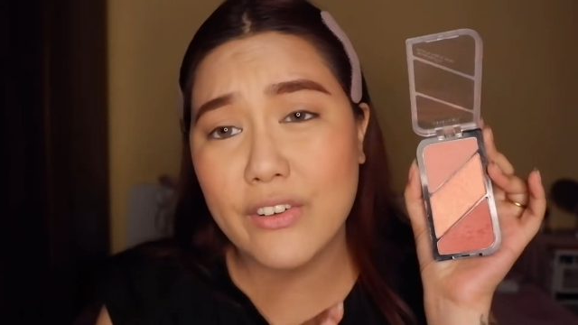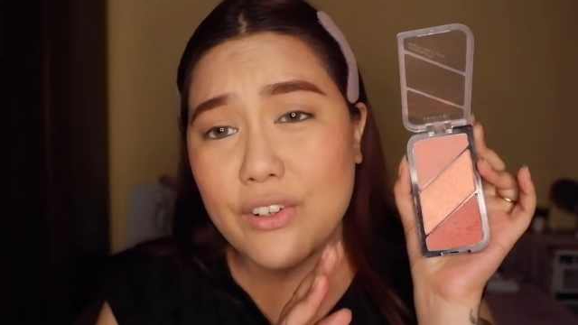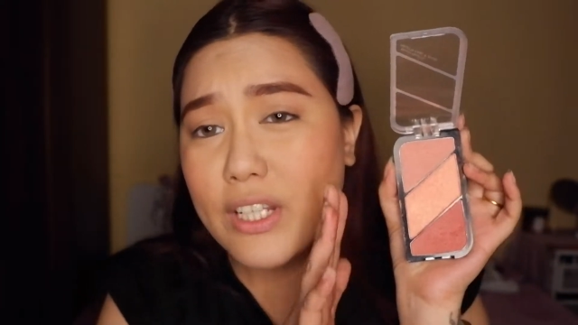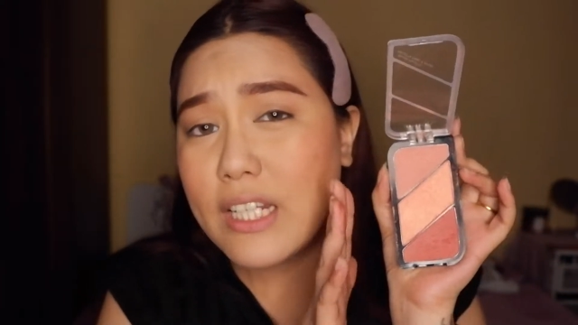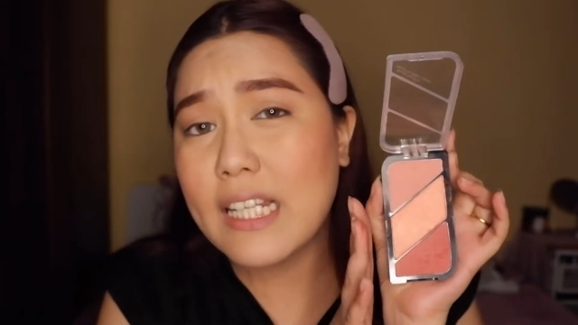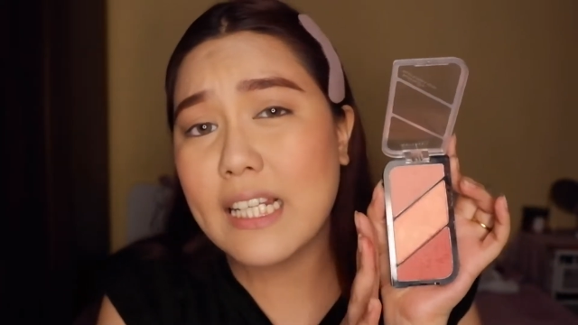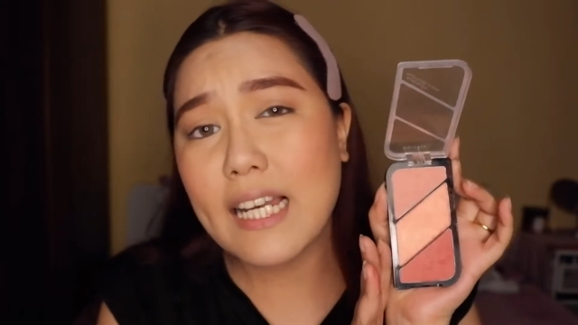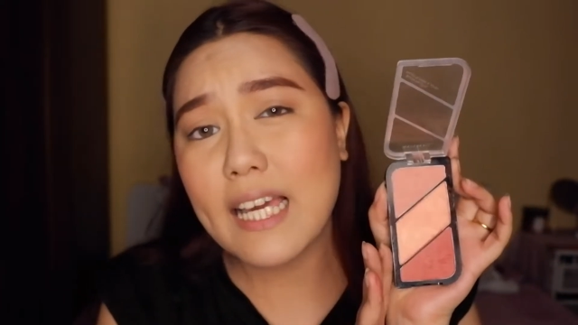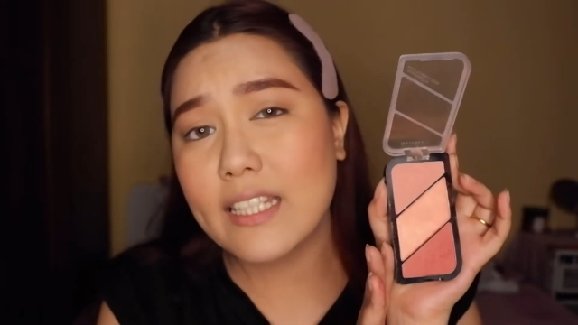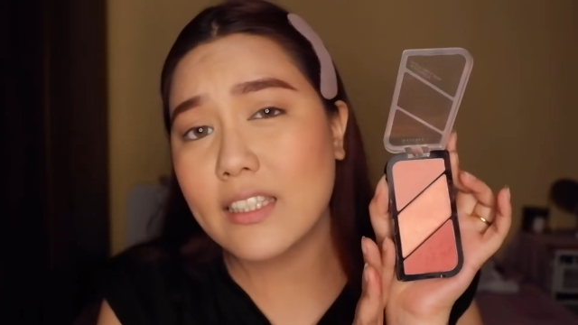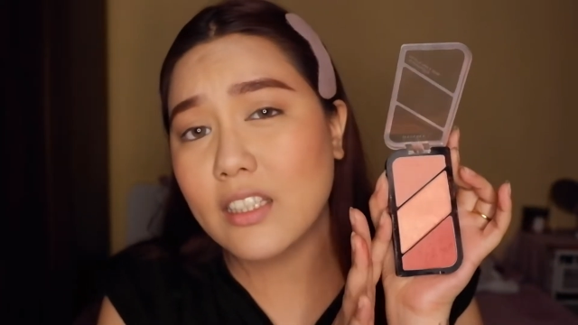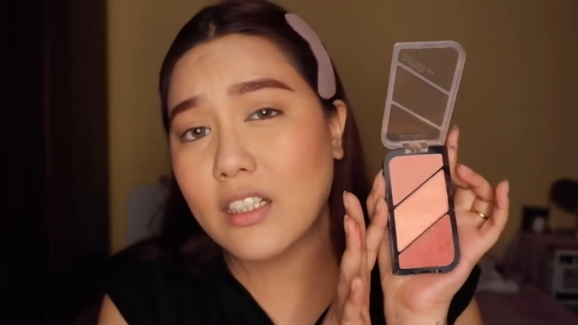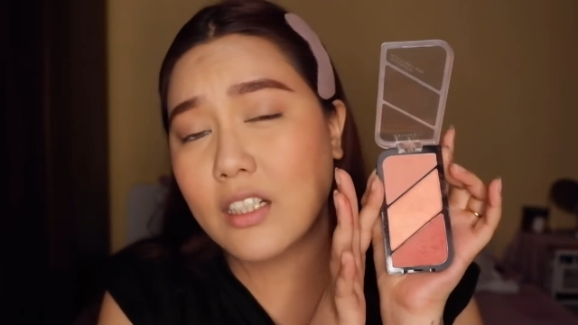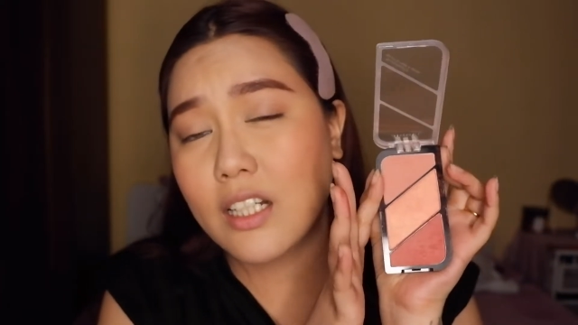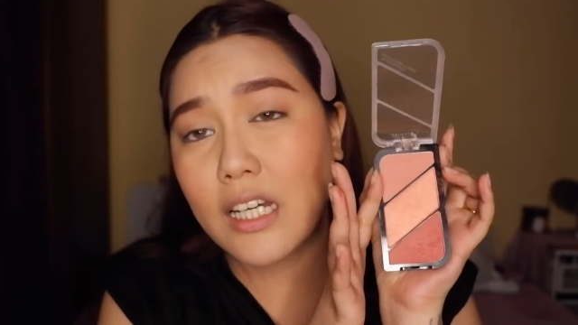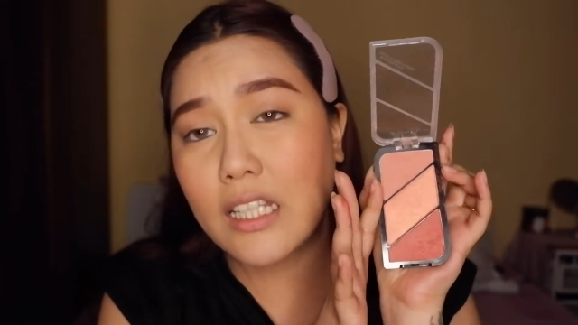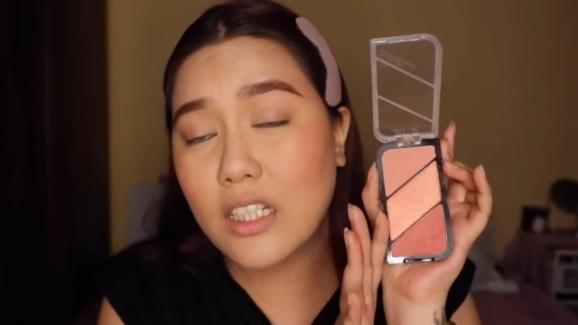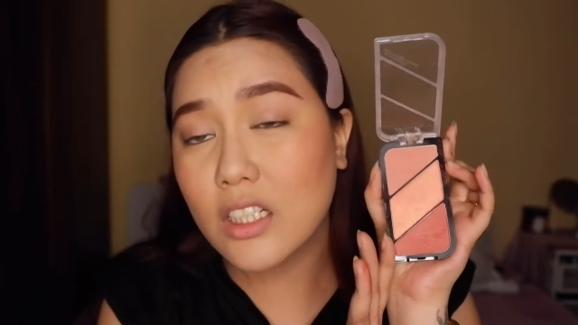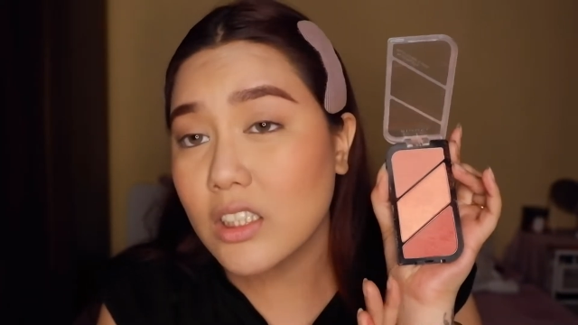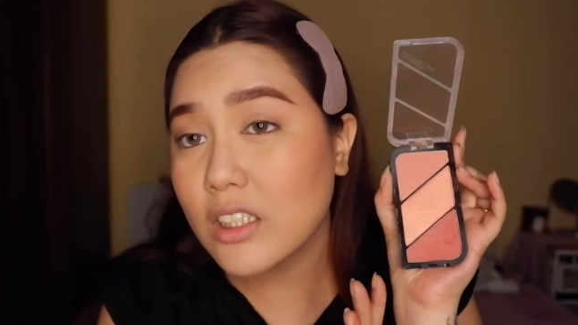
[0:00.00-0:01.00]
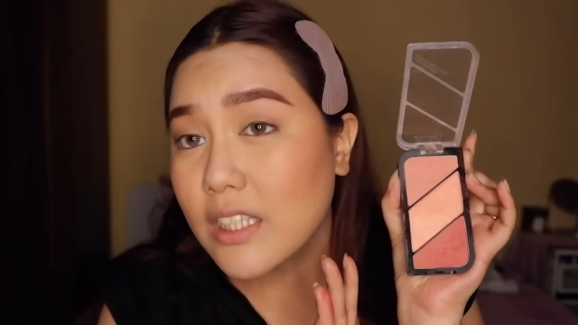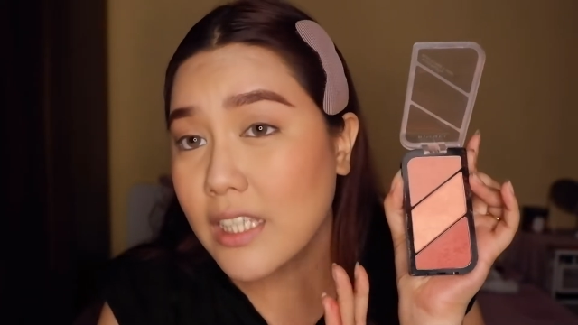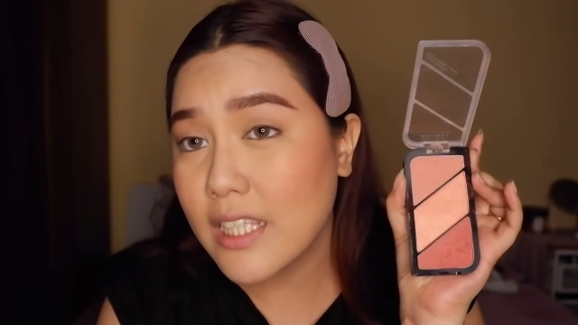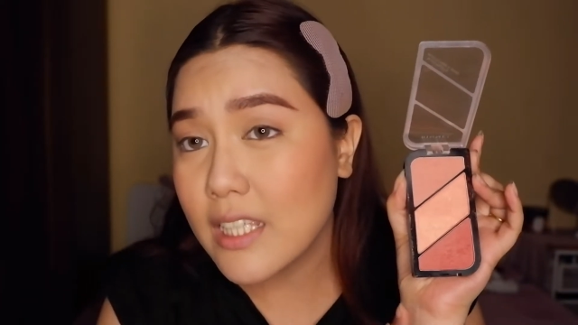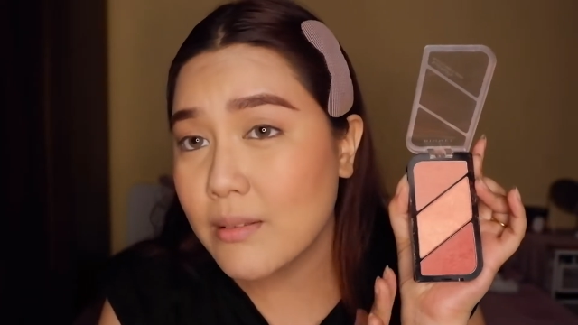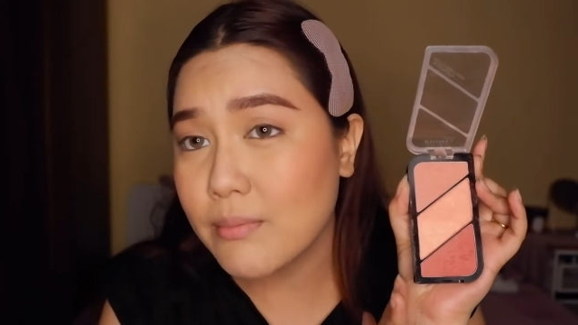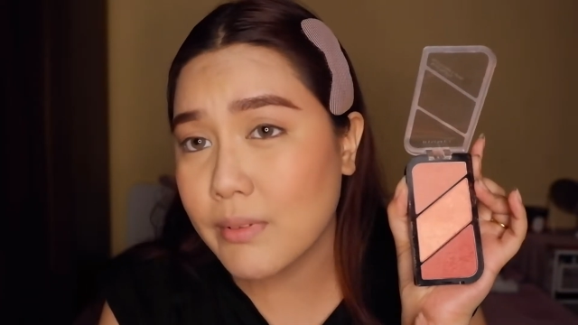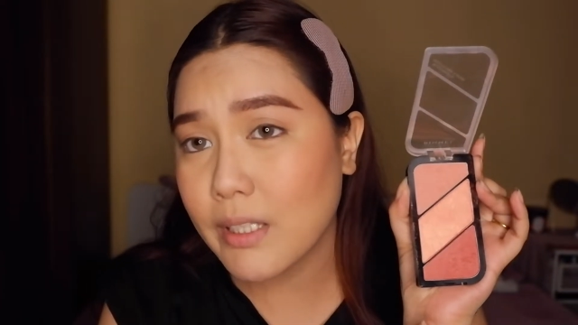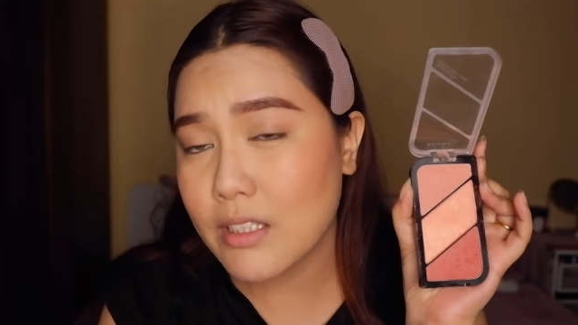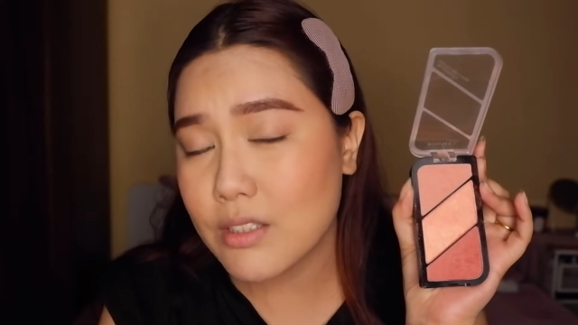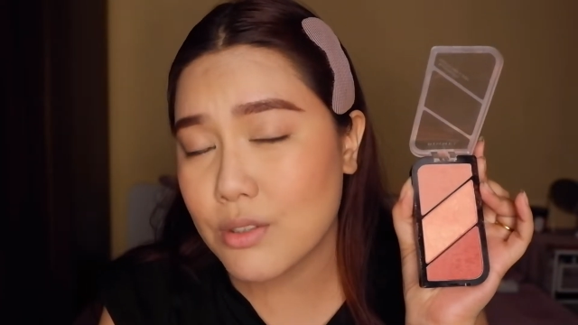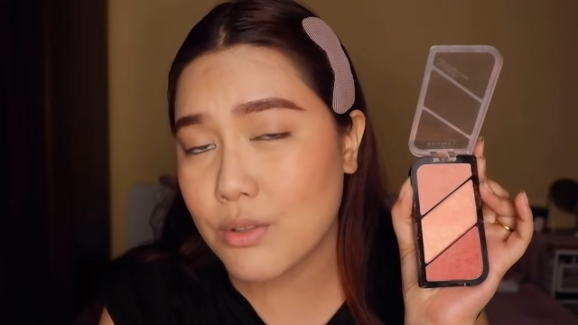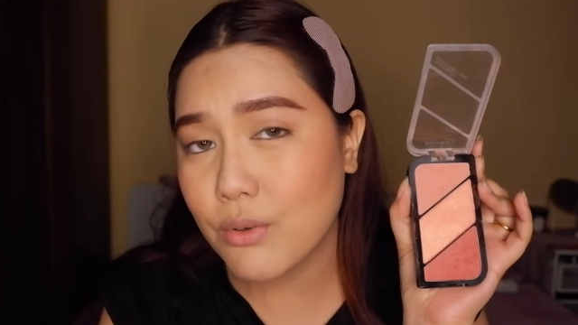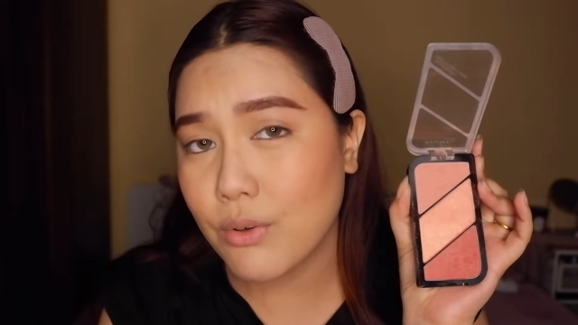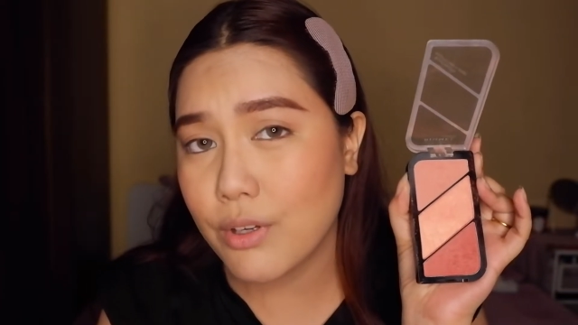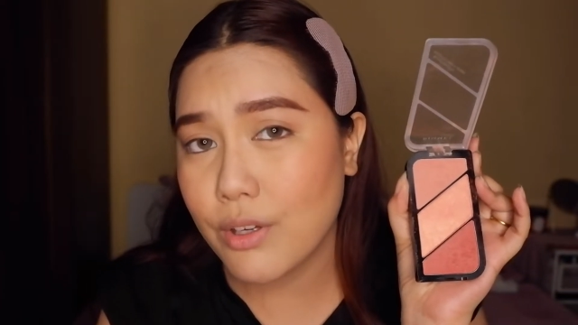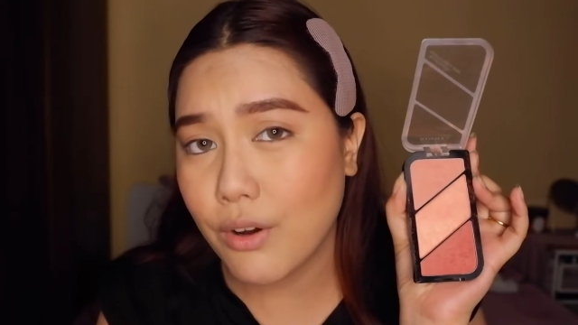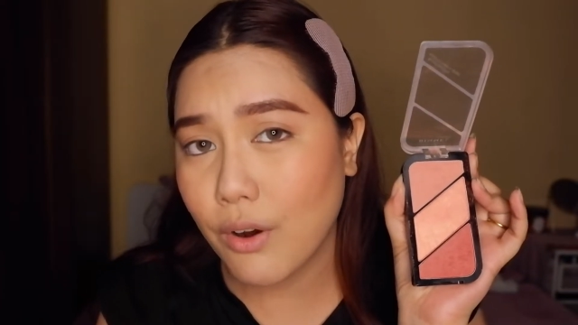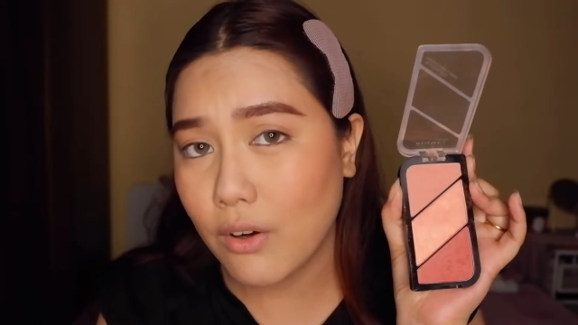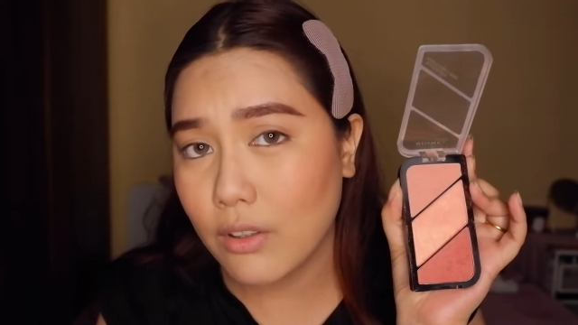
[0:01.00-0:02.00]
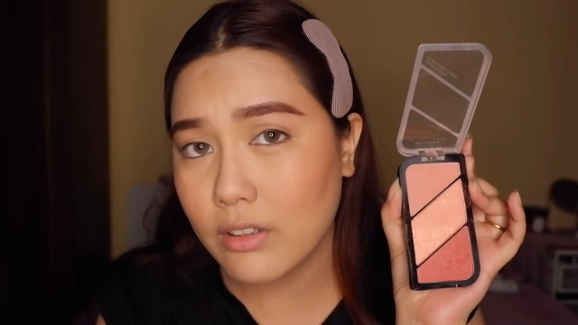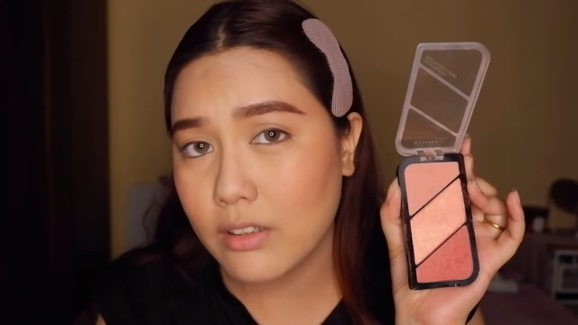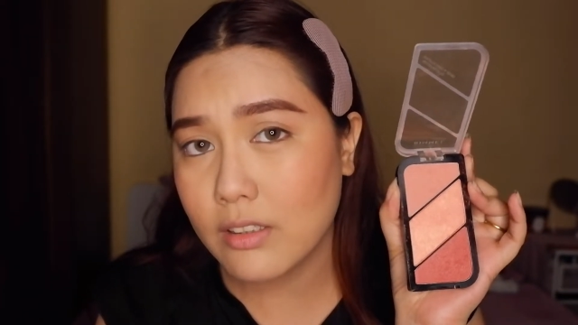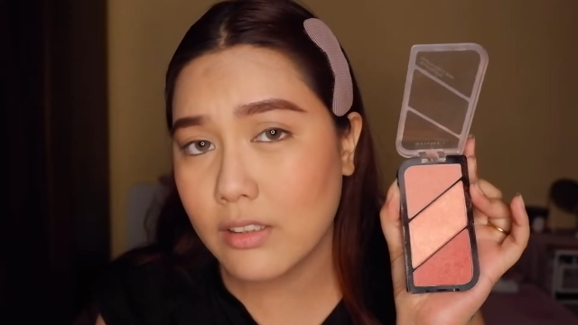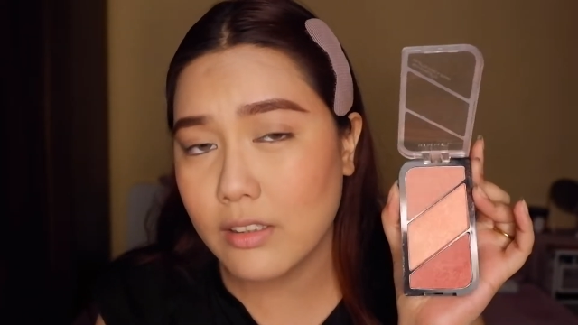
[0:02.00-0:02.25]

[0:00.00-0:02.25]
really like the color theme that's going on,